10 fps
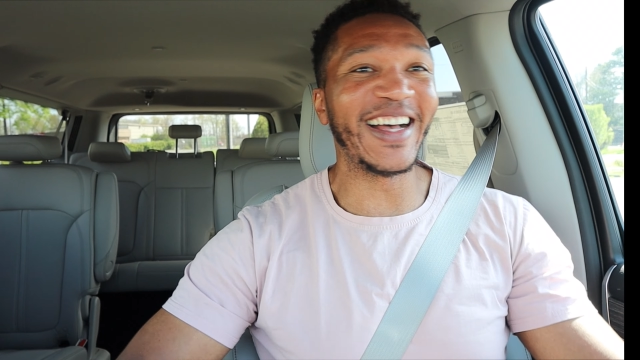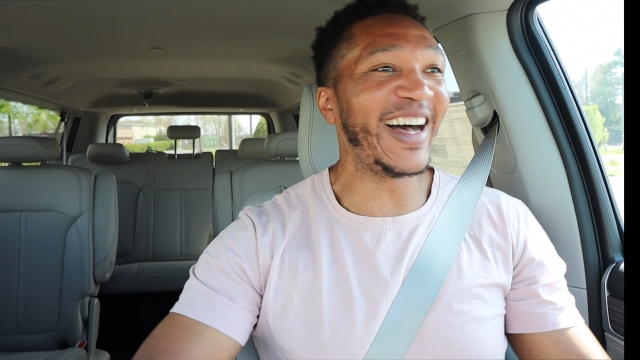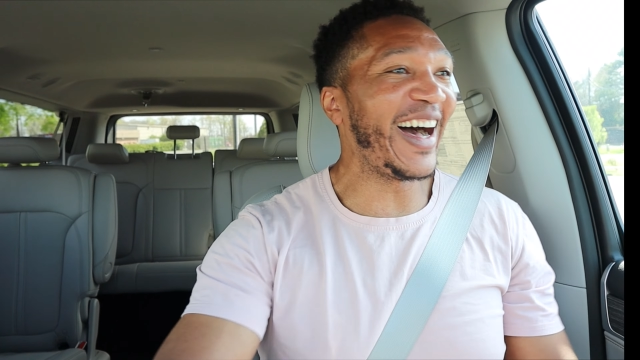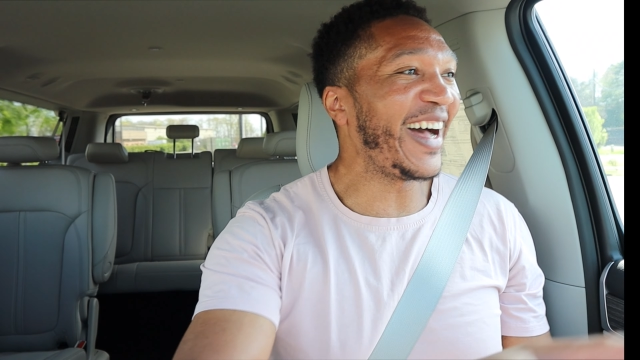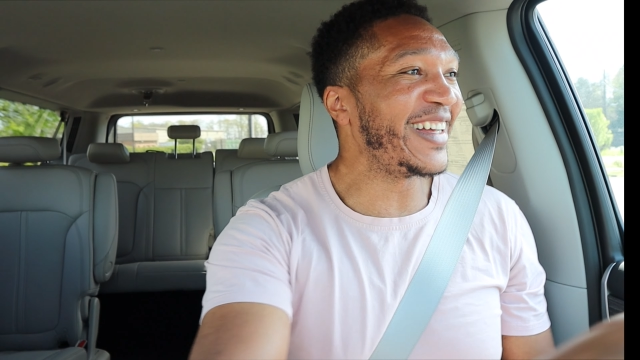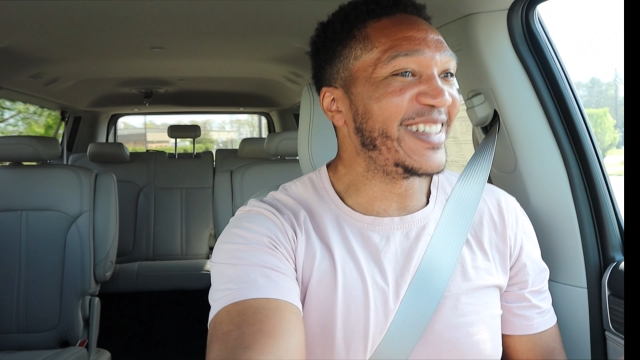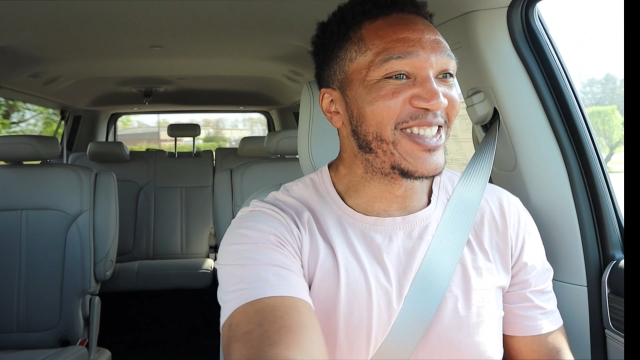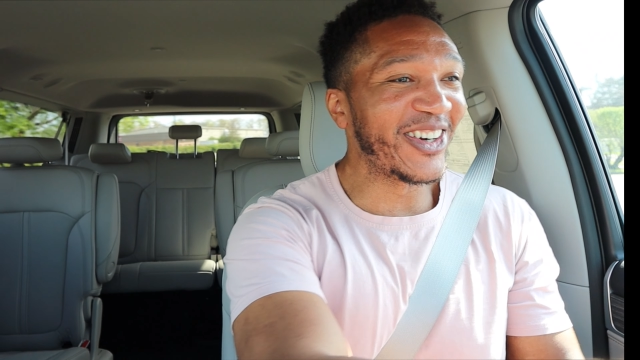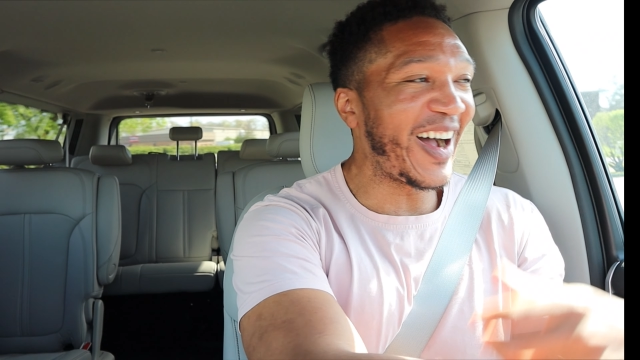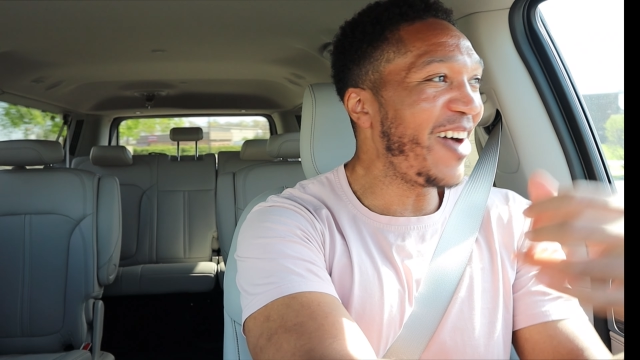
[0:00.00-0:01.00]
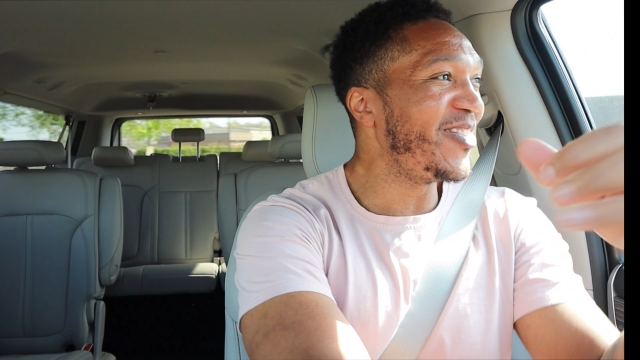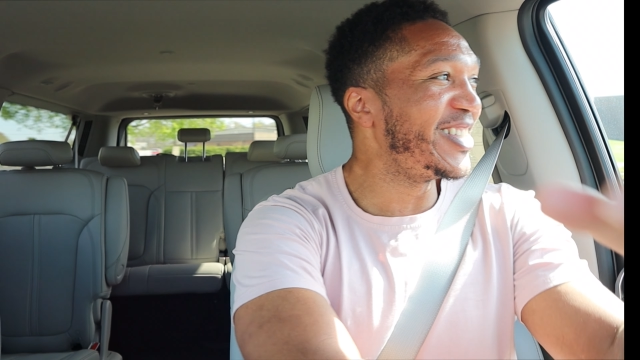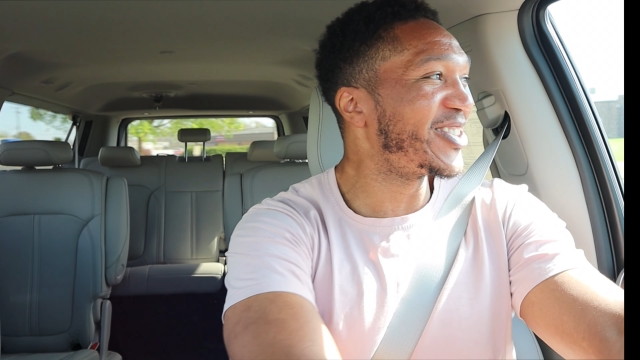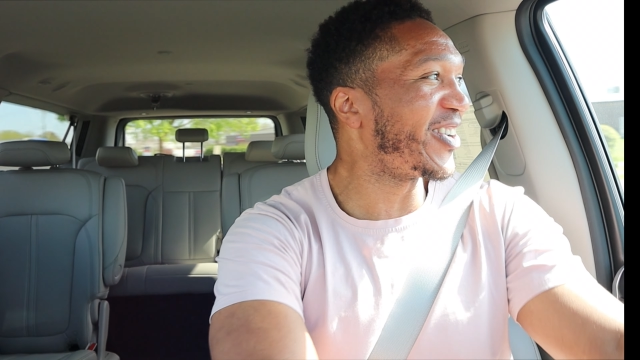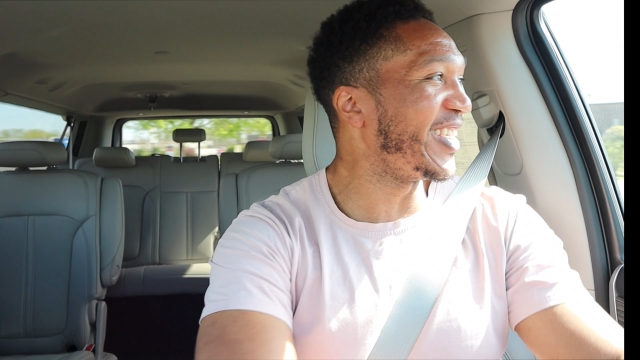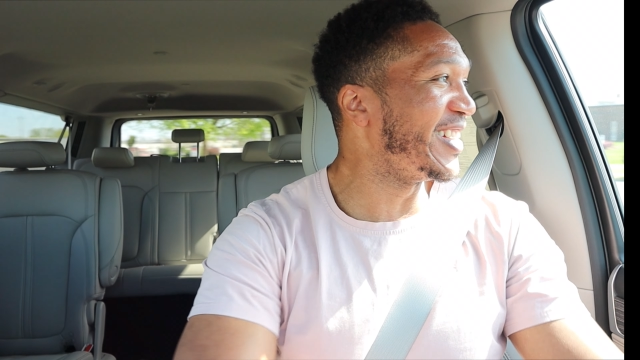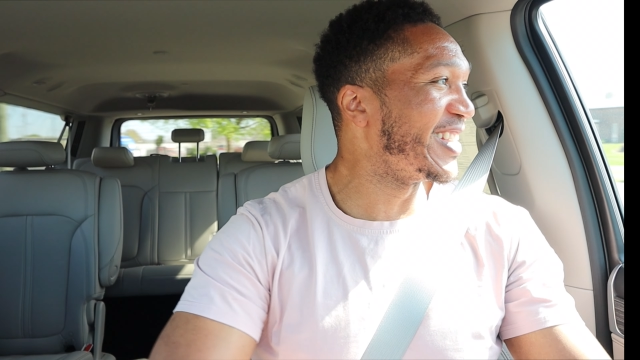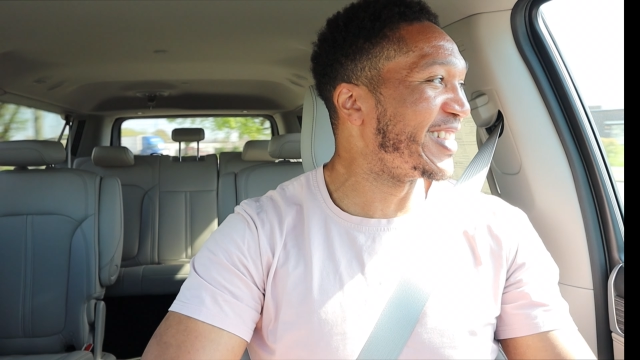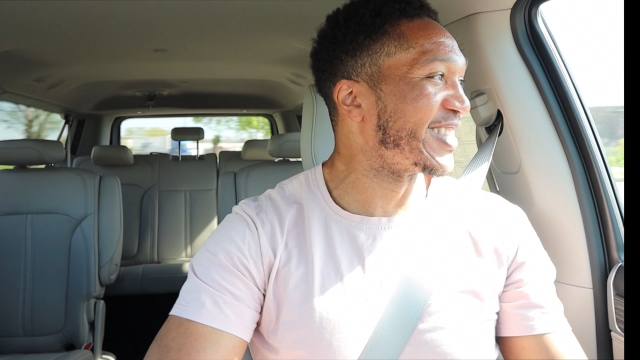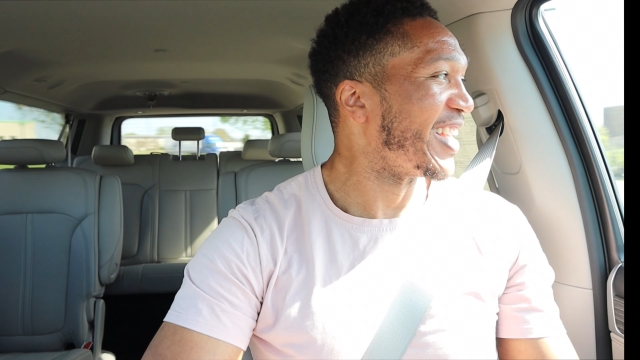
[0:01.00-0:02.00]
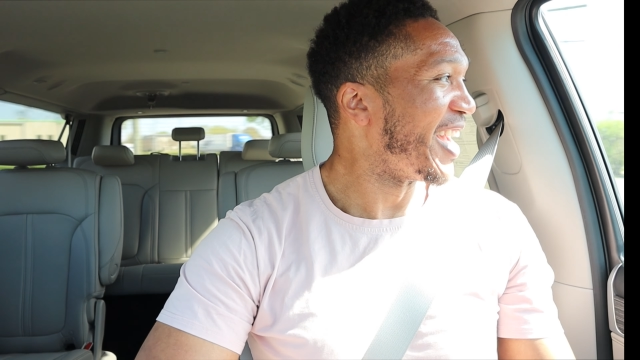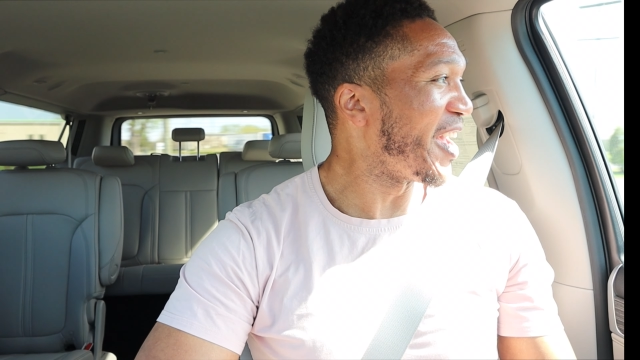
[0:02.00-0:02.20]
I'm enjoying this.